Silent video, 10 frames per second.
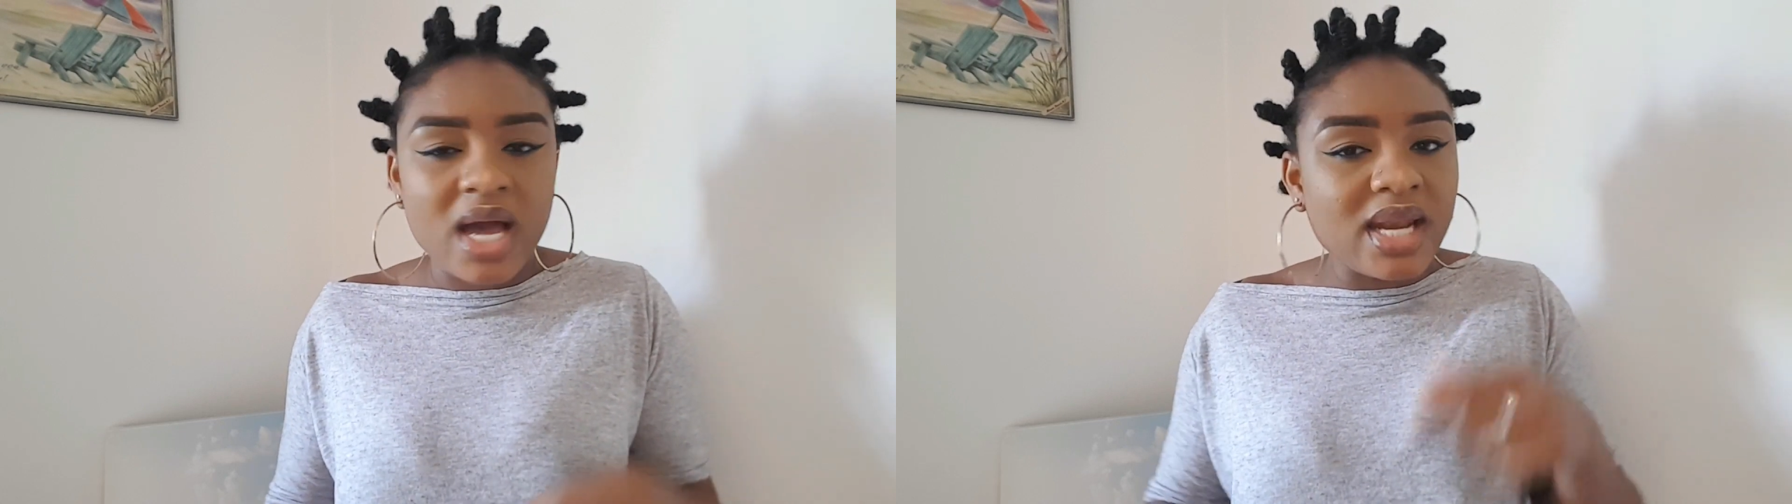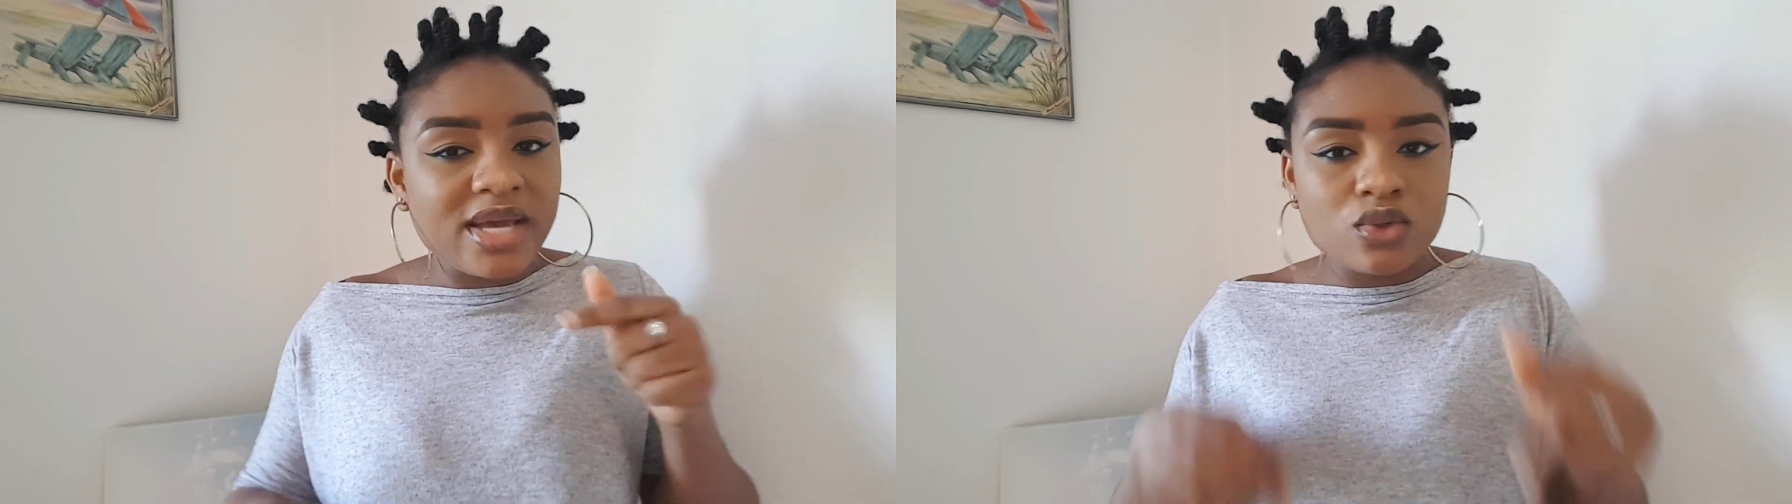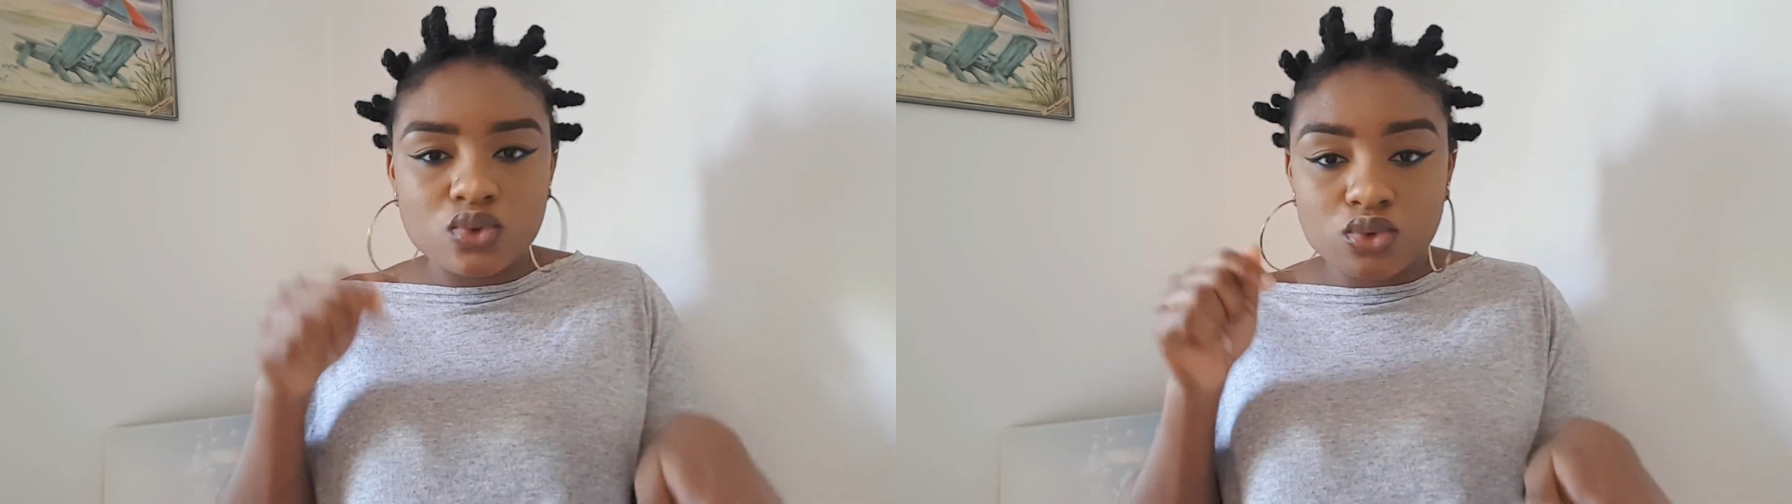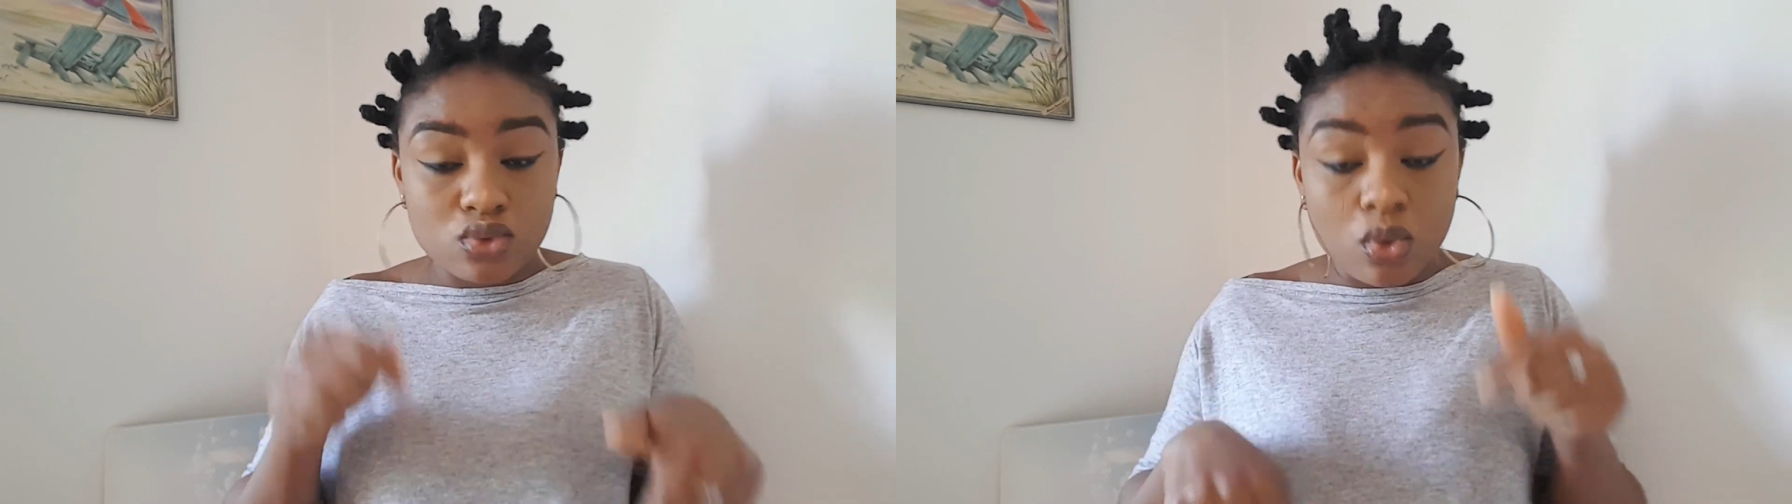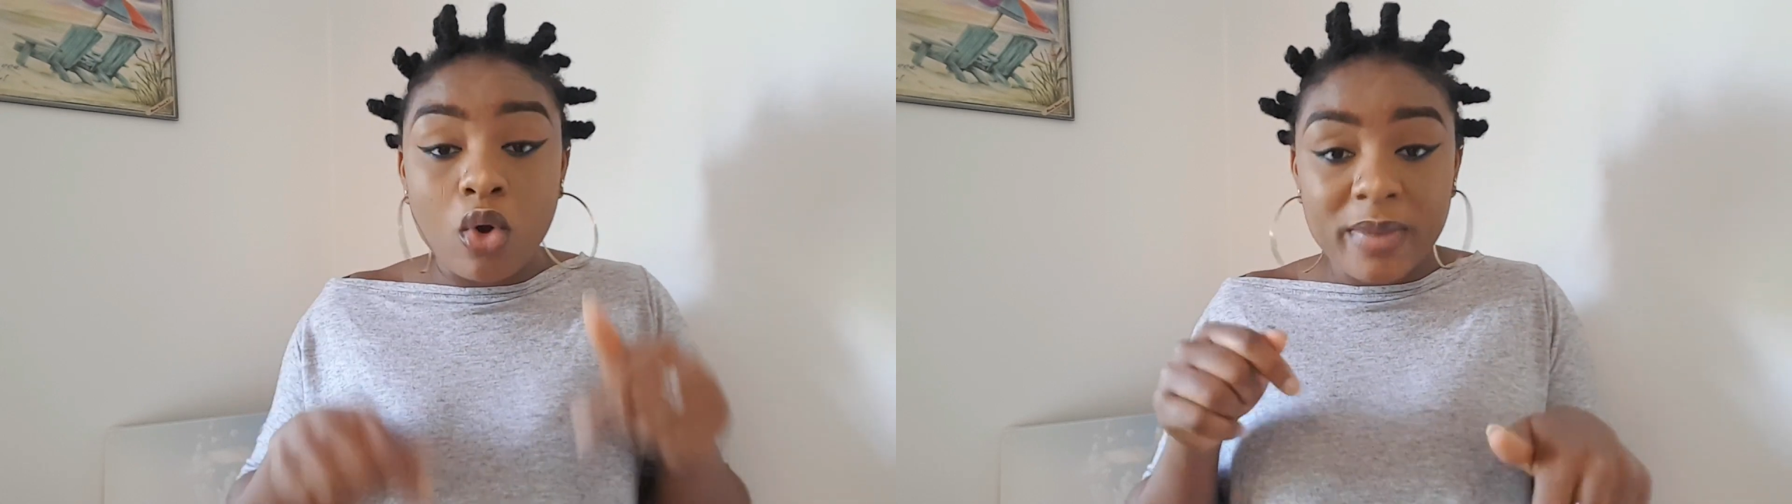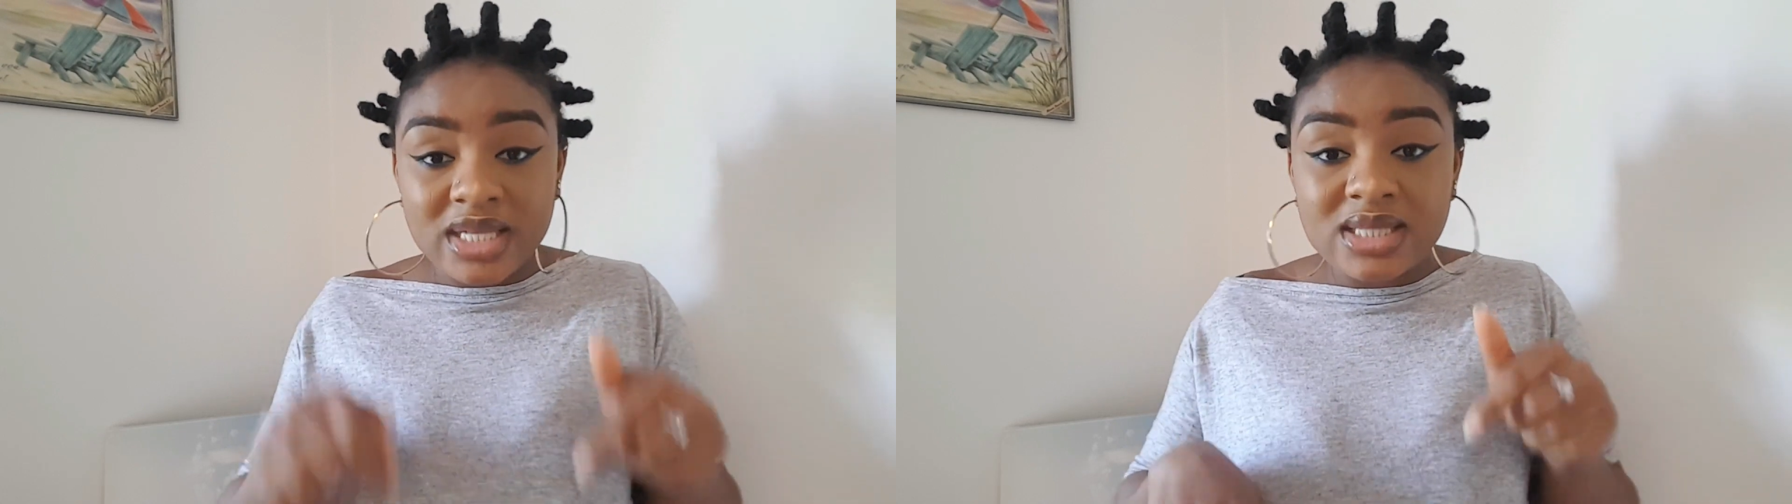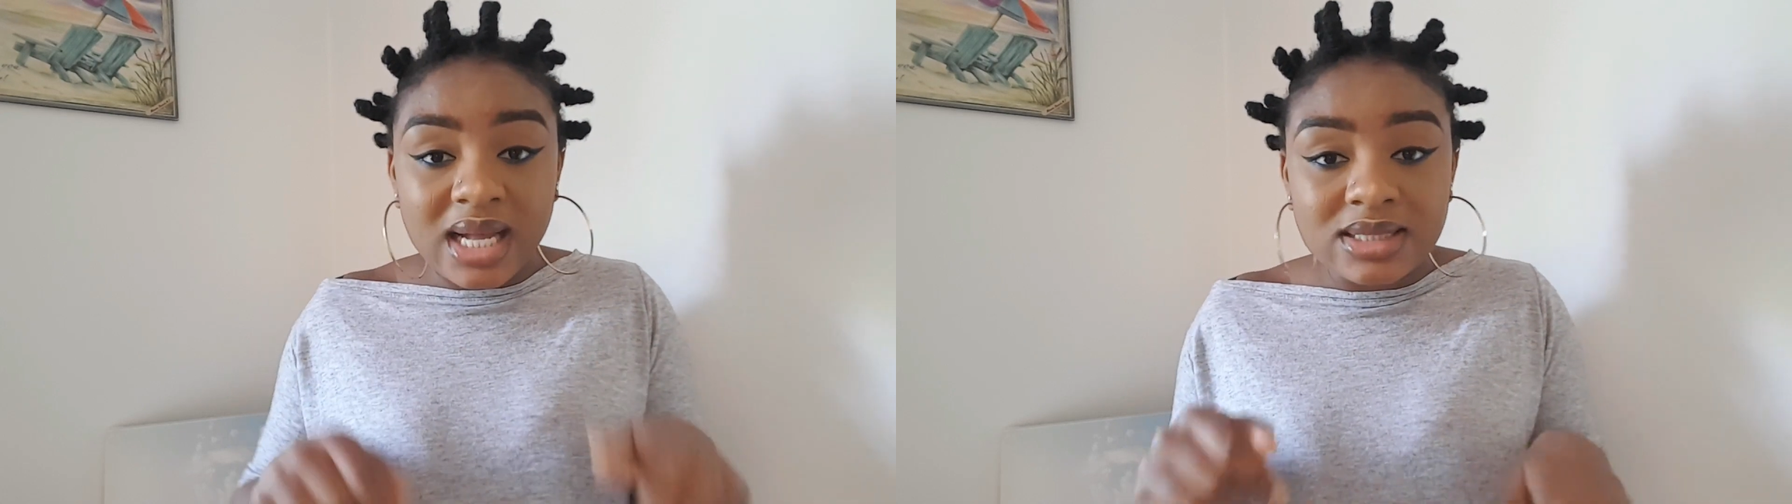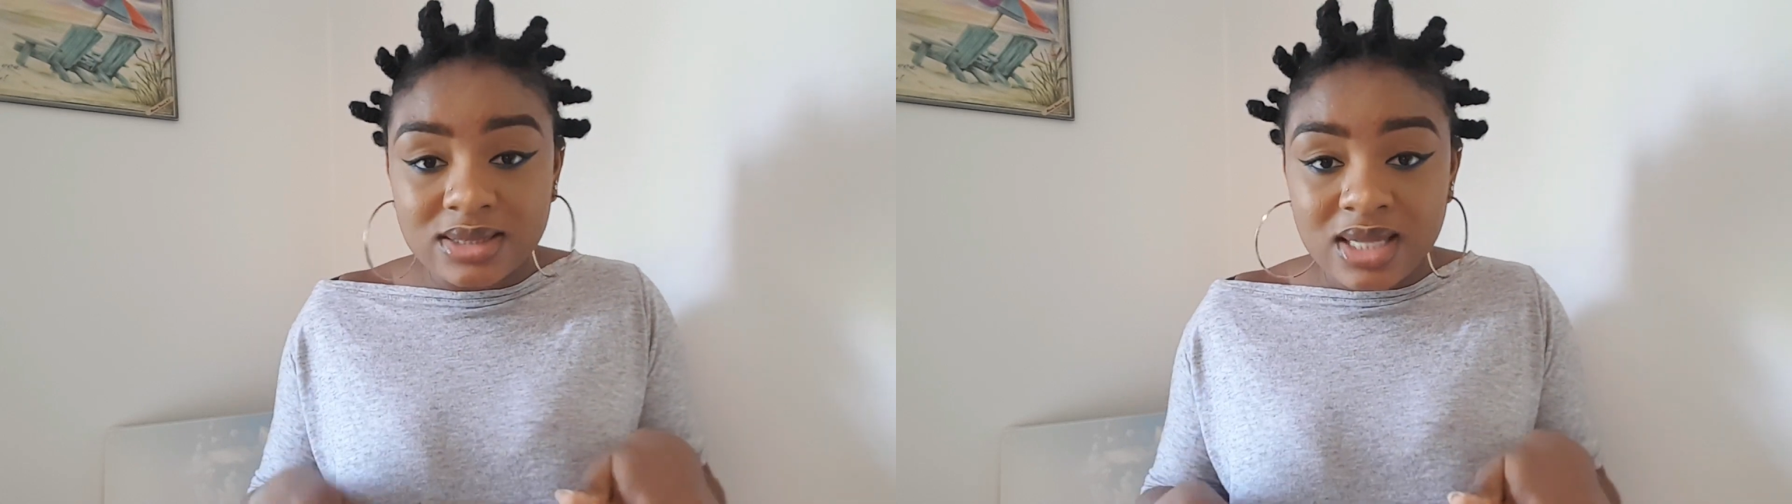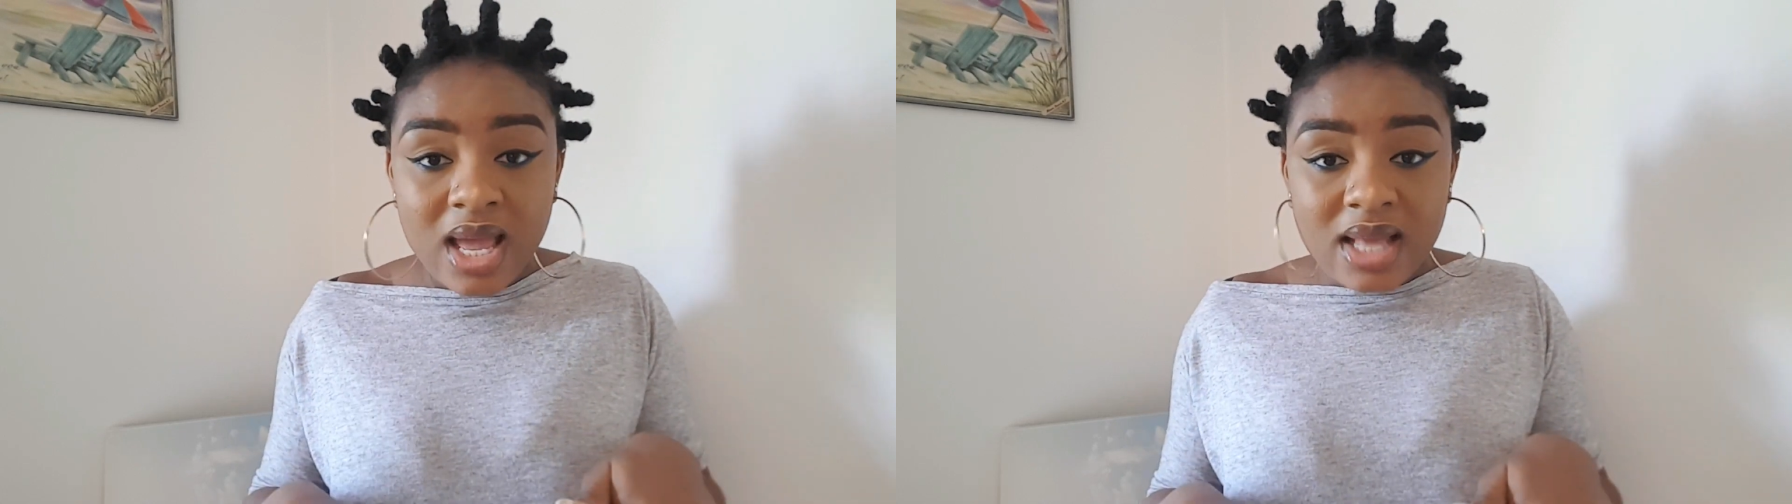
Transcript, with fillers: I'd like you to comment that